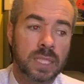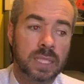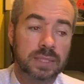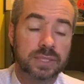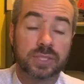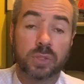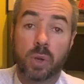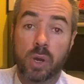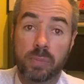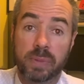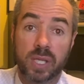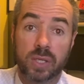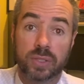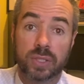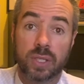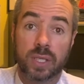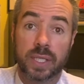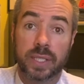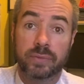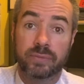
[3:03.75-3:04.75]
So I'll be
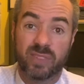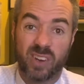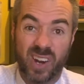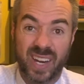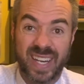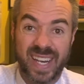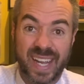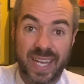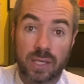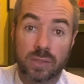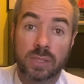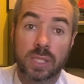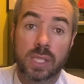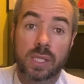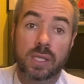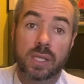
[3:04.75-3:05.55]
online right now.